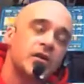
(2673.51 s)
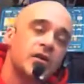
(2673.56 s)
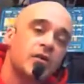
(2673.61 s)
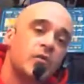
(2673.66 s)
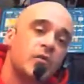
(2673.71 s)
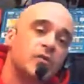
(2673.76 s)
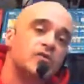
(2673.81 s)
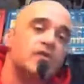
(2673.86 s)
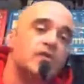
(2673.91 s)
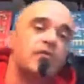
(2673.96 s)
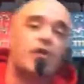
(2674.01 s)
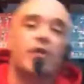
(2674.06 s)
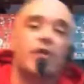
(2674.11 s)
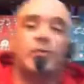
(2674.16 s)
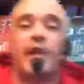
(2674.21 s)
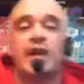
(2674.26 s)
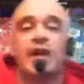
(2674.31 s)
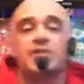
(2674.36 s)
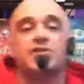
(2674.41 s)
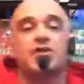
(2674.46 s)
And once I've got
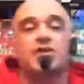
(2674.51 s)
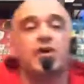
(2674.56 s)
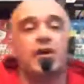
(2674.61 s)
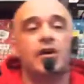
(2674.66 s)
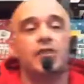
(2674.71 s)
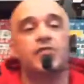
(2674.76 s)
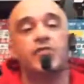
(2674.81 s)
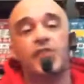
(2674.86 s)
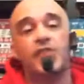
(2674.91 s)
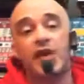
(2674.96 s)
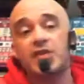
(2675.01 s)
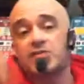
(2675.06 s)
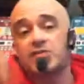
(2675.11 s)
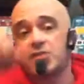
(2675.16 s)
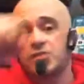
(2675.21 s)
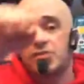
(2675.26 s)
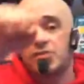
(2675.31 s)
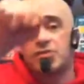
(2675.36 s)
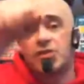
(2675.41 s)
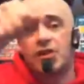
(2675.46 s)
a patch that kind of fits,
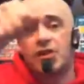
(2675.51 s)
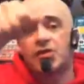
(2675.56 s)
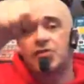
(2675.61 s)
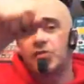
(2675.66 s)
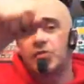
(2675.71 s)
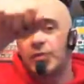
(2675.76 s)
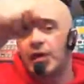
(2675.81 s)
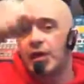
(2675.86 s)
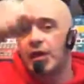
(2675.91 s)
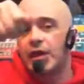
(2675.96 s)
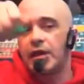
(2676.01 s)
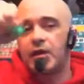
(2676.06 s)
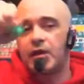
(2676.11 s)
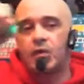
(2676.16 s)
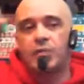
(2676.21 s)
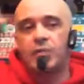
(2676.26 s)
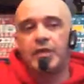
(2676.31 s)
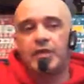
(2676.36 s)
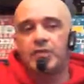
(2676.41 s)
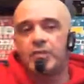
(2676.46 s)
I'll just kind of tweak it a
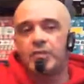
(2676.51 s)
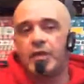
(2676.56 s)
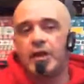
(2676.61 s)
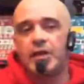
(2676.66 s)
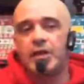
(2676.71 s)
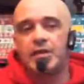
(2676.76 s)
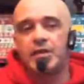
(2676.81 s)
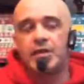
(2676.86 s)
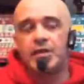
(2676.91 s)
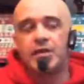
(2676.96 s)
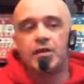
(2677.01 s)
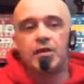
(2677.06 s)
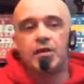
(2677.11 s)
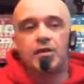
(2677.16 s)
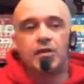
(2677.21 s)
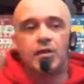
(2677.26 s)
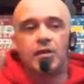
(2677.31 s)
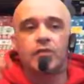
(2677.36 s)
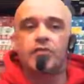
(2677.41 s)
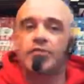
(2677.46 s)
little bit to make it,
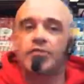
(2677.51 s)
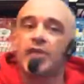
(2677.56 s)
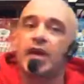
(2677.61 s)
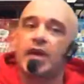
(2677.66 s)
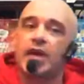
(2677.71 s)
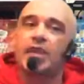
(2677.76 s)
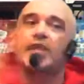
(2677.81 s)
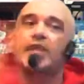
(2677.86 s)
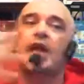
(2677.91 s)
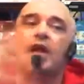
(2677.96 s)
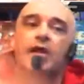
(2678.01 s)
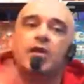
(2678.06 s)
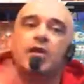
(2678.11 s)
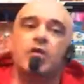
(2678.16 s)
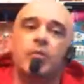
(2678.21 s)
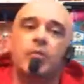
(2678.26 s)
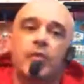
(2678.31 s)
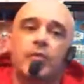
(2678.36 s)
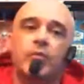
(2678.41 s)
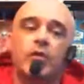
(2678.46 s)
fit that
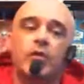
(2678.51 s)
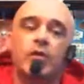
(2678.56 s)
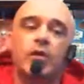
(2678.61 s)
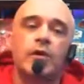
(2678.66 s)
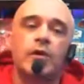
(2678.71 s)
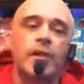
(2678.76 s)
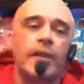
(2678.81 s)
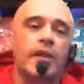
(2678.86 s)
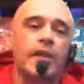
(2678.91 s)
little bit more.